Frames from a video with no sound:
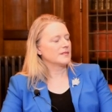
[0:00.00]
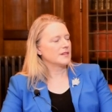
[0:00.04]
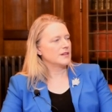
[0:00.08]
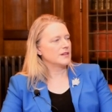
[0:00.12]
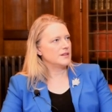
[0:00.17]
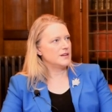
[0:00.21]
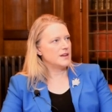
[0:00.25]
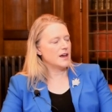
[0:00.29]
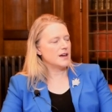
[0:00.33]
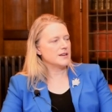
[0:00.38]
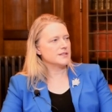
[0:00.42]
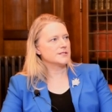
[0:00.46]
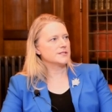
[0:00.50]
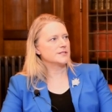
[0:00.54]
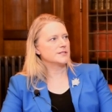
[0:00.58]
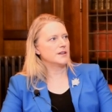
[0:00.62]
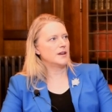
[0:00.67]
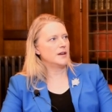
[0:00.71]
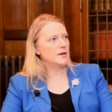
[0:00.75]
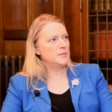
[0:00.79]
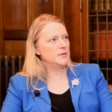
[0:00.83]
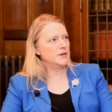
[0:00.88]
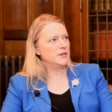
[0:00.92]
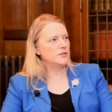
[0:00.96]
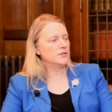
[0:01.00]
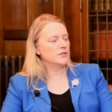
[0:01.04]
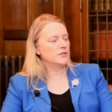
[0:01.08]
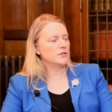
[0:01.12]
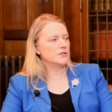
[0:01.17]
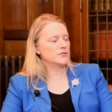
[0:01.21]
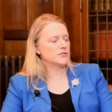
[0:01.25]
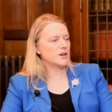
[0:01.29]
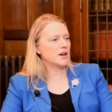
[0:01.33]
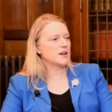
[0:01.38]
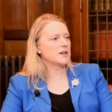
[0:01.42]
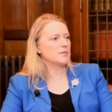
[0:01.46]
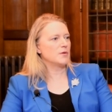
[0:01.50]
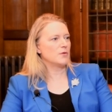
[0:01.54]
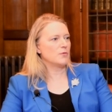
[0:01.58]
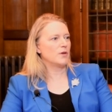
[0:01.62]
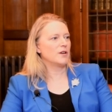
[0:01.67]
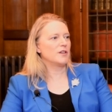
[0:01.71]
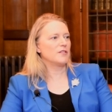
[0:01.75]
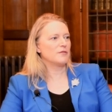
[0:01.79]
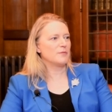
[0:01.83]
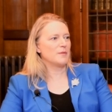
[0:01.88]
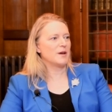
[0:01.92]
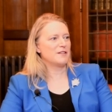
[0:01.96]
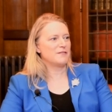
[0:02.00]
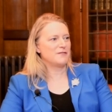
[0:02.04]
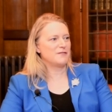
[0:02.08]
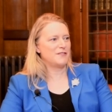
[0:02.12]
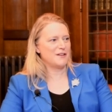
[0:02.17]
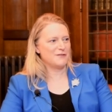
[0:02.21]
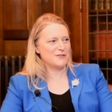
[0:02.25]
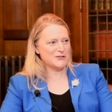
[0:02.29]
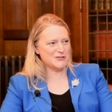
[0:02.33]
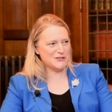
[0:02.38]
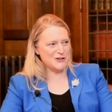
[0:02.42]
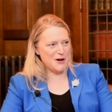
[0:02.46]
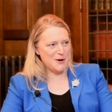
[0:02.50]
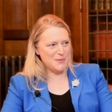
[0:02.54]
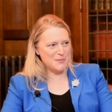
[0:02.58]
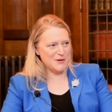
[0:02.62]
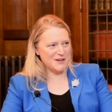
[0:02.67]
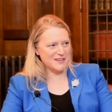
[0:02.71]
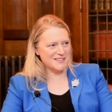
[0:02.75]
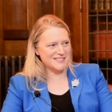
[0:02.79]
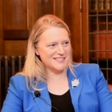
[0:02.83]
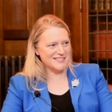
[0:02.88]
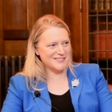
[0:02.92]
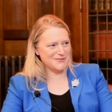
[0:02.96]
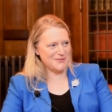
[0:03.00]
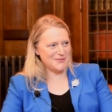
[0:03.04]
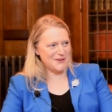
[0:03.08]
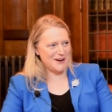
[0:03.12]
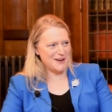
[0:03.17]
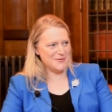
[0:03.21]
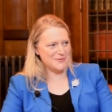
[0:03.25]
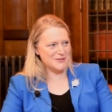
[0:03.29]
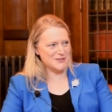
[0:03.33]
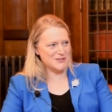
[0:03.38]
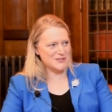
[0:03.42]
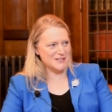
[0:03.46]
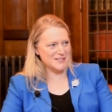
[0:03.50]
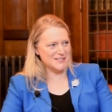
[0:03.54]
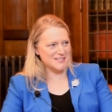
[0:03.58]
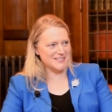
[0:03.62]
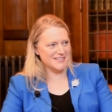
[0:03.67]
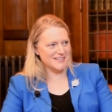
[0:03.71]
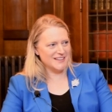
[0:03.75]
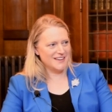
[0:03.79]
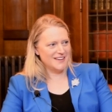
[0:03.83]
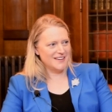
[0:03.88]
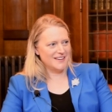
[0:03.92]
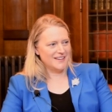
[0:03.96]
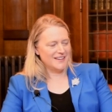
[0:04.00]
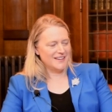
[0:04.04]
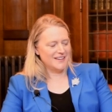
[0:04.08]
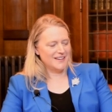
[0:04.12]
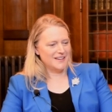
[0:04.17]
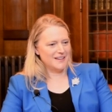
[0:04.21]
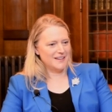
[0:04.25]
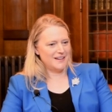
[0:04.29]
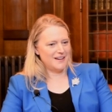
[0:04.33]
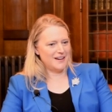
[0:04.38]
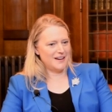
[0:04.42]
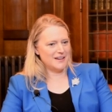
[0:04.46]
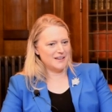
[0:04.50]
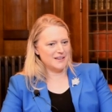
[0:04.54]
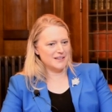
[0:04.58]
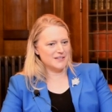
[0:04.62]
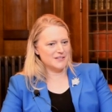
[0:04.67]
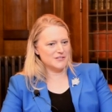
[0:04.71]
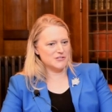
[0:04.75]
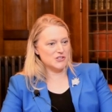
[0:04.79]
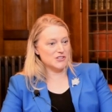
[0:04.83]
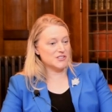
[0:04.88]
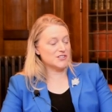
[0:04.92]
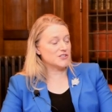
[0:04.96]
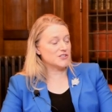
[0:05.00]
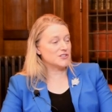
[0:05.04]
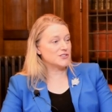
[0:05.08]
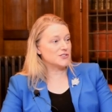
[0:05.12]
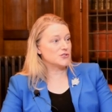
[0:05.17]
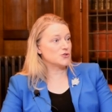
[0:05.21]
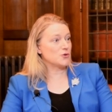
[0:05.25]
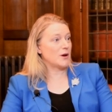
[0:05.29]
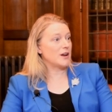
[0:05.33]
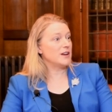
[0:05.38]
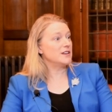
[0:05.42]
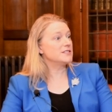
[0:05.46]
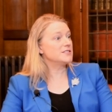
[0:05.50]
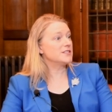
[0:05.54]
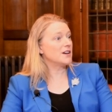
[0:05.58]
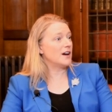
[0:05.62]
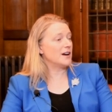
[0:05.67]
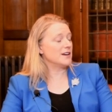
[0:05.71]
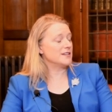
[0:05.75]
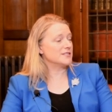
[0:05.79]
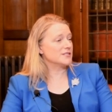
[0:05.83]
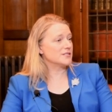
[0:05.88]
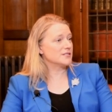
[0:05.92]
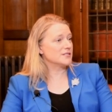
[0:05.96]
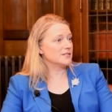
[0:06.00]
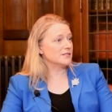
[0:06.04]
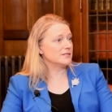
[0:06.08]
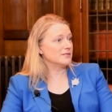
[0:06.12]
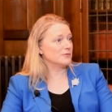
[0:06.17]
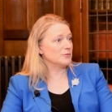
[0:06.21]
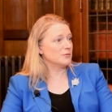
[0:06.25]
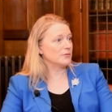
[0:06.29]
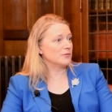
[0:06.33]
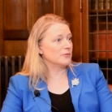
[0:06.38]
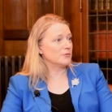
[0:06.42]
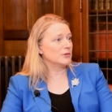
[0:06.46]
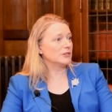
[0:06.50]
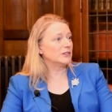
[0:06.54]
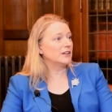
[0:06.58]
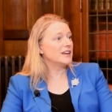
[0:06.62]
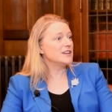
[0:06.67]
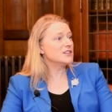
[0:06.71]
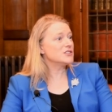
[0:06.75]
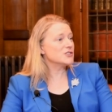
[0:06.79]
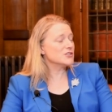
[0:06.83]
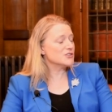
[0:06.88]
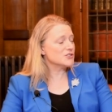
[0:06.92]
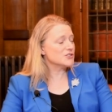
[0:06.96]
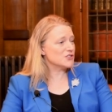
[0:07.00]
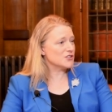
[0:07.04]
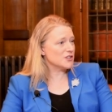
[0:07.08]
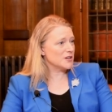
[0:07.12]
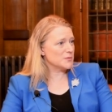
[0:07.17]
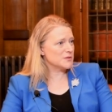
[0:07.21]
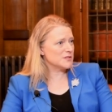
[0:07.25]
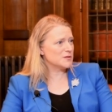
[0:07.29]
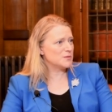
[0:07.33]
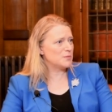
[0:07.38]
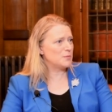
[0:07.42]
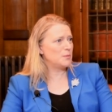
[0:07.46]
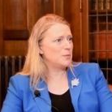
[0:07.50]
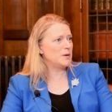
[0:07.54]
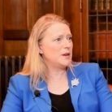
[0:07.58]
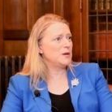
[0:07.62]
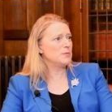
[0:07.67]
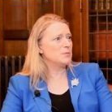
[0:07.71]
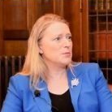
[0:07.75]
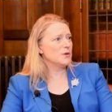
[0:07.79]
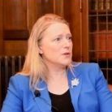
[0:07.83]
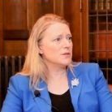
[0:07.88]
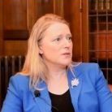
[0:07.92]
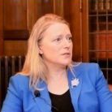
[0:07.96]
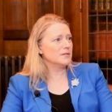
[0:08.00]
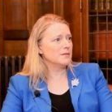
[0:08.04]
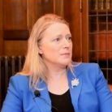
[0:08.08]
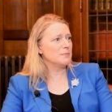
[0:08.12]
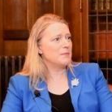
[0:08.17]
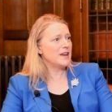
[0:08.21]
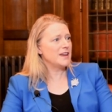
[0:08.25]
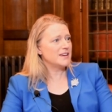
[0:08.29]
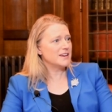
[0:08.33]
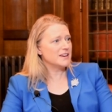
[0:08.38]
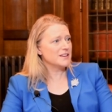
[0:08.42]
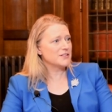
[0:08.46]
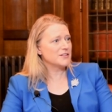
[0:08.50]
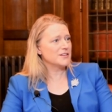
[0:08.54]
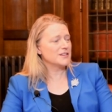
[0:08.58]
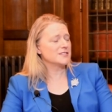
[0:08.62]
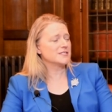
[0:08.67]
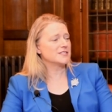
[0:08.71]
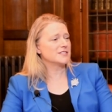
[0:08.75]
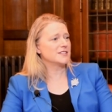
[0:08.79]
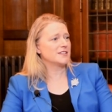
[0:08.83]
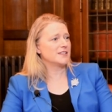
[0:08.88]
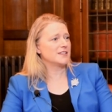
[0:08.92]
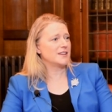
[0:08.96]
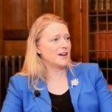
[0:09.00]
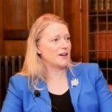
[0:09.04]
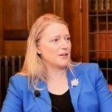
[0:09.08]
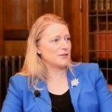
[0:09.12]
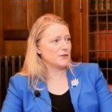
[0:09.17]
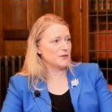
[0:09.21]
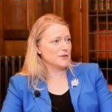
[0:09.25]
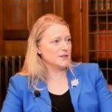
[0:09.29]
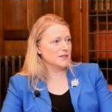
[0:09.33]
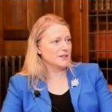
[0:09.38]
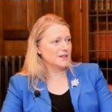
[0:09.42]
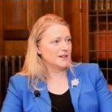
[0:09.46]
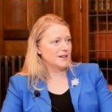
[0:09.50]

Yes. I mean, you're, you're talking about one of my favorite topics, right, which is mm. uh, just trade ties, relationships, people making things together,